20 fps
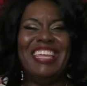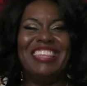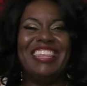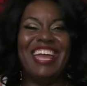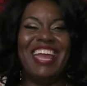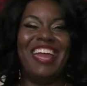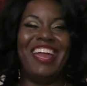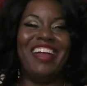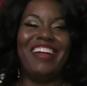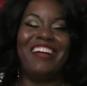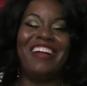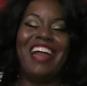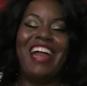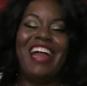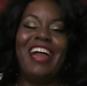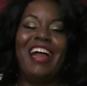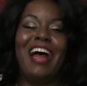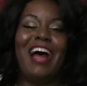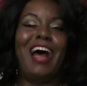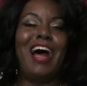there!
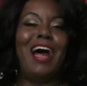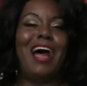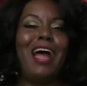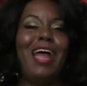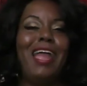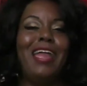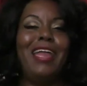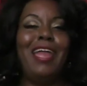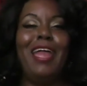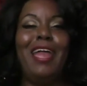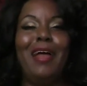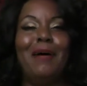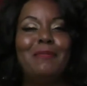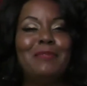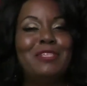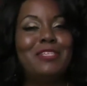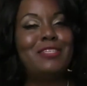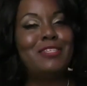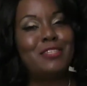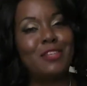I am
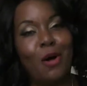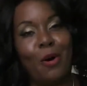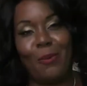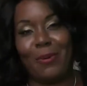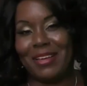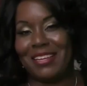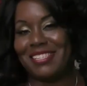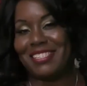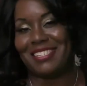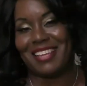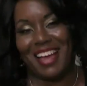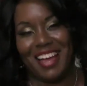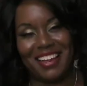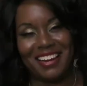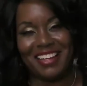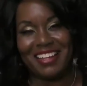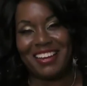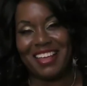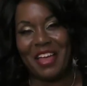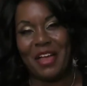so
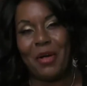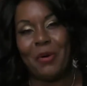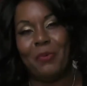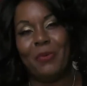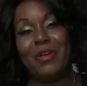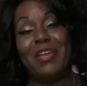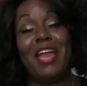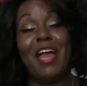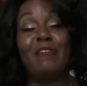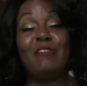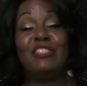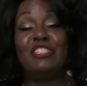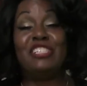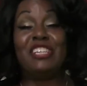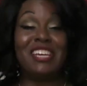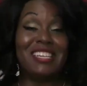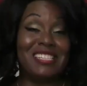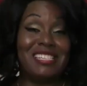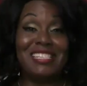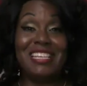excited. We have
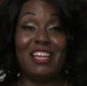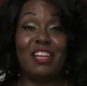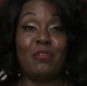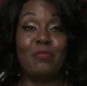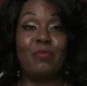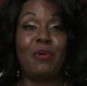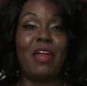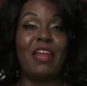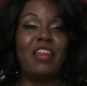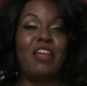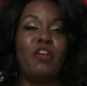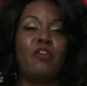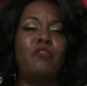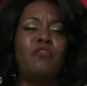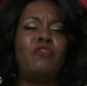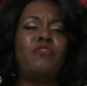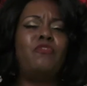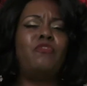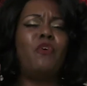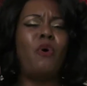just celebrated
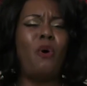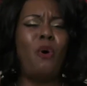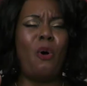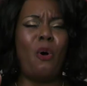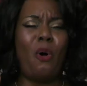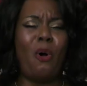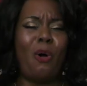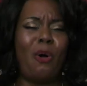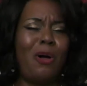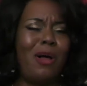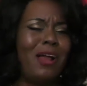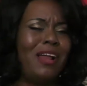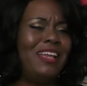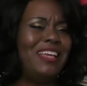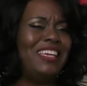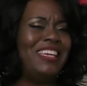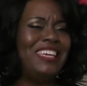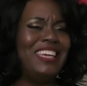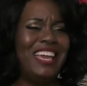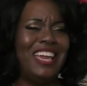4
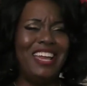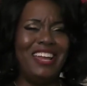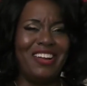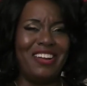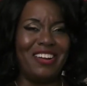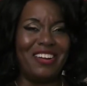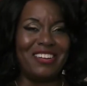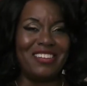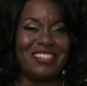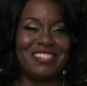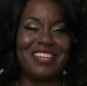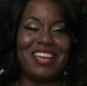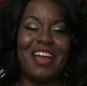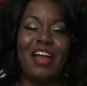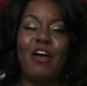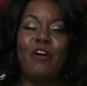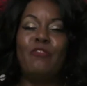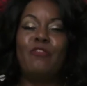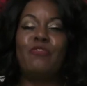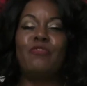years.
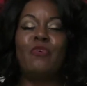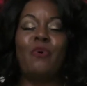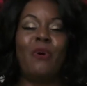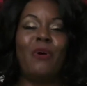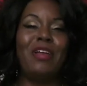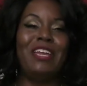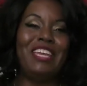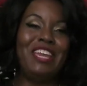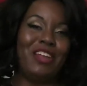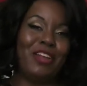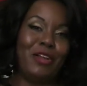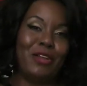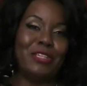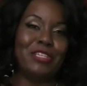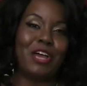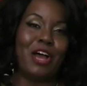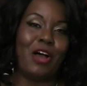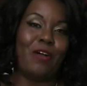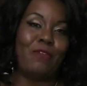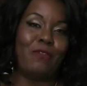4
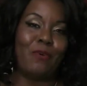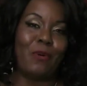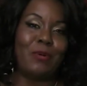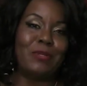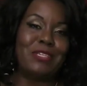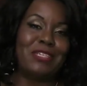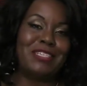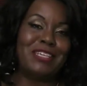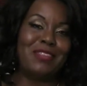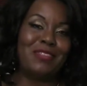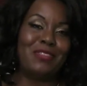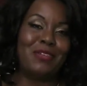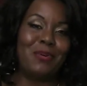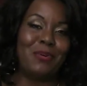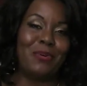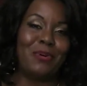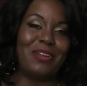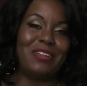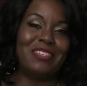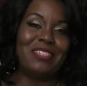years of Roses and
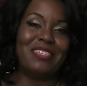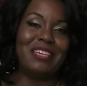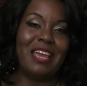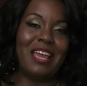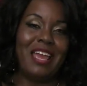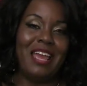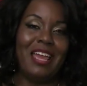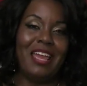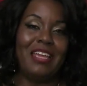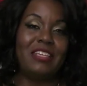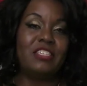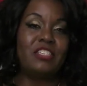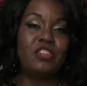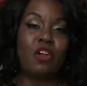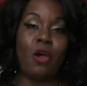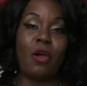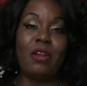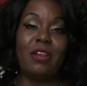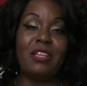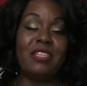Thorns. It
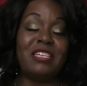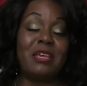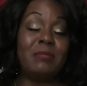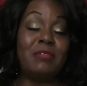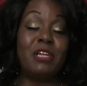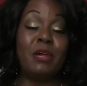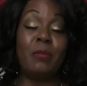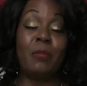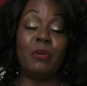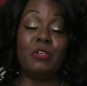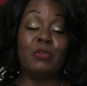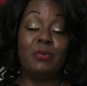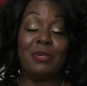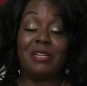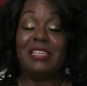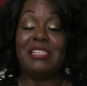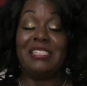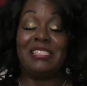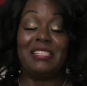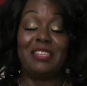started September
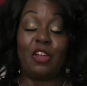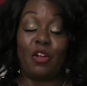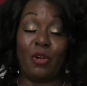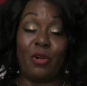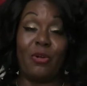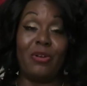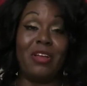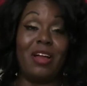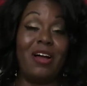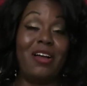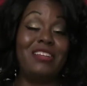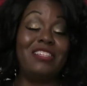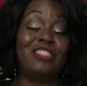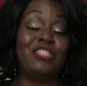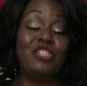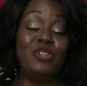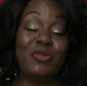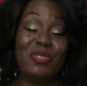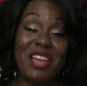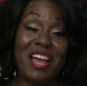23rd,
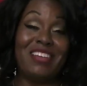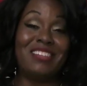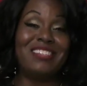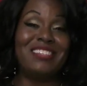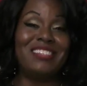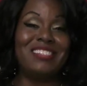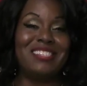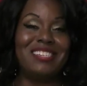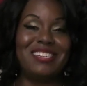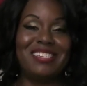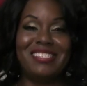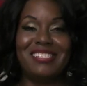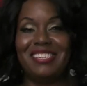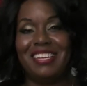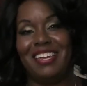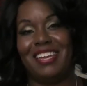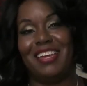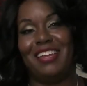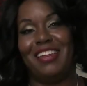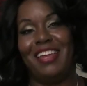
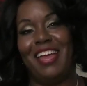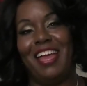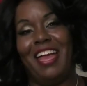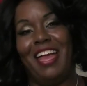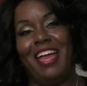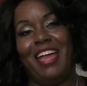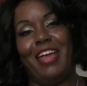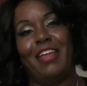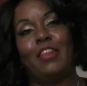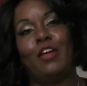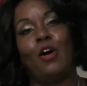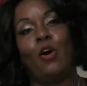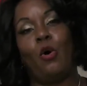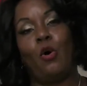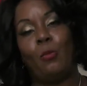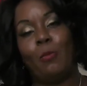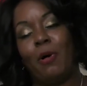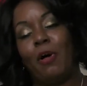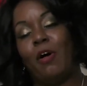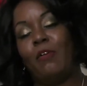2016 in the
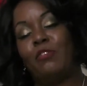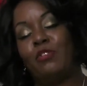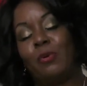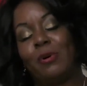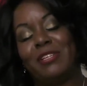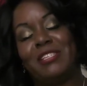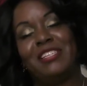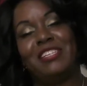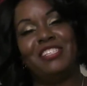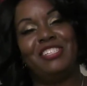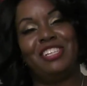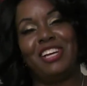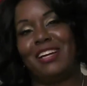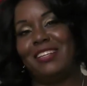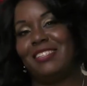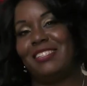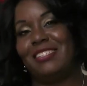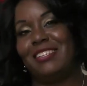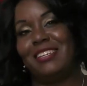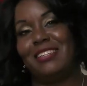home of Joycelyn
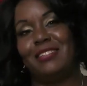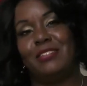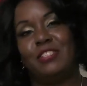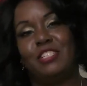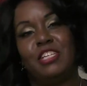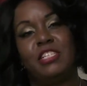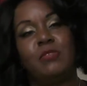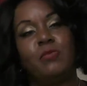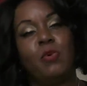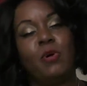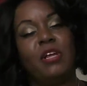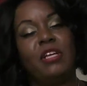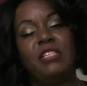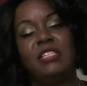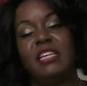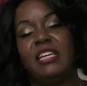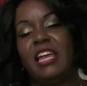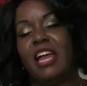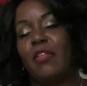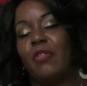Johnson, just wanting
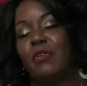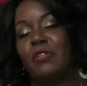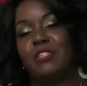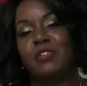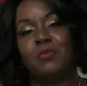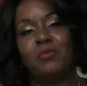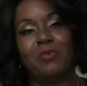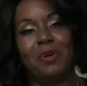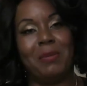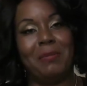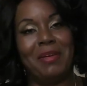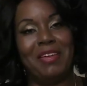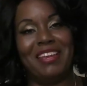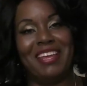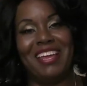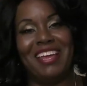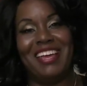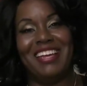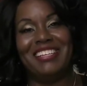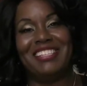to gather some women
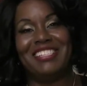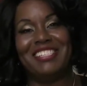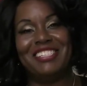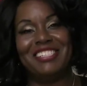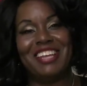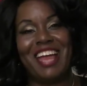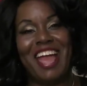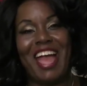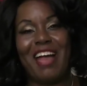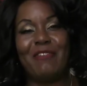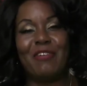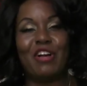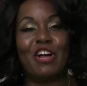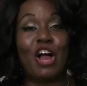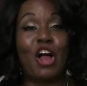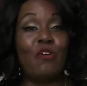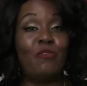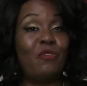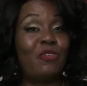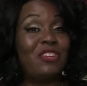to have a
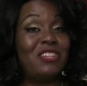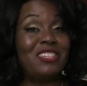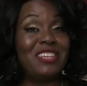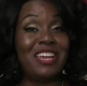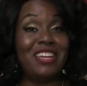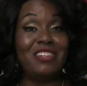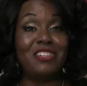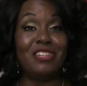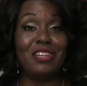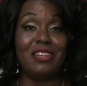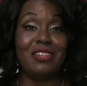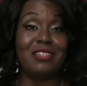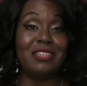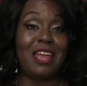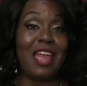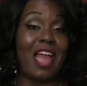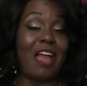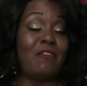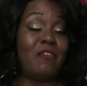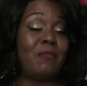conversation,
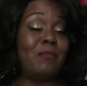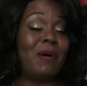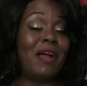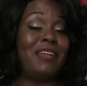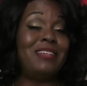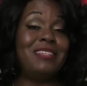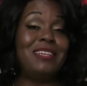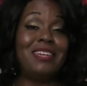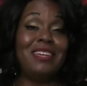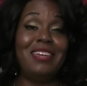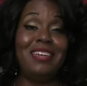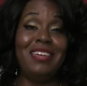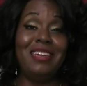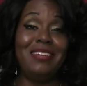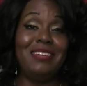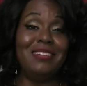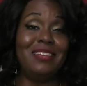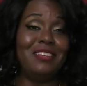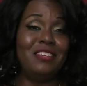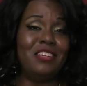to have a bite to
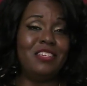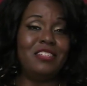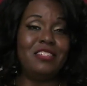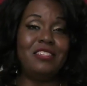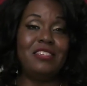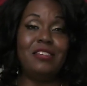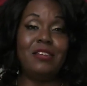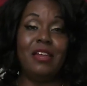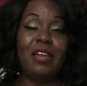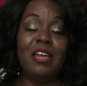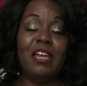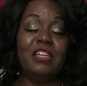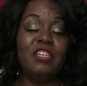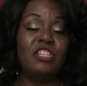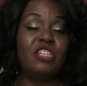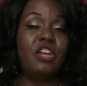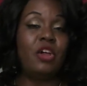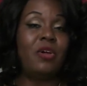eat, and just to share